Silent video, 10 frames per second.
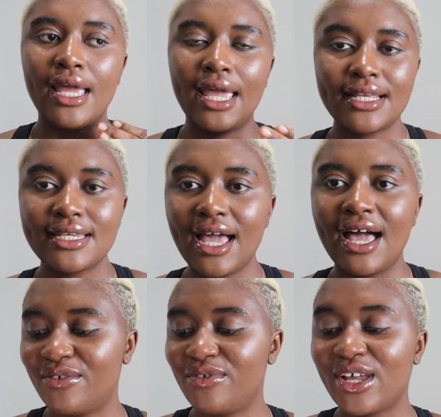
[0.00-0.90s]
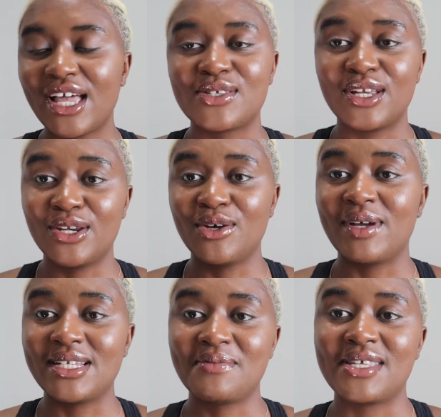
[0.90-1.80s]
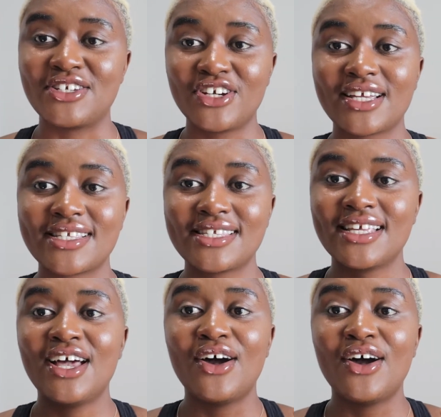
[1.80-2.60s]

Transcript: And yeah, if you guys want to know my tips and tricks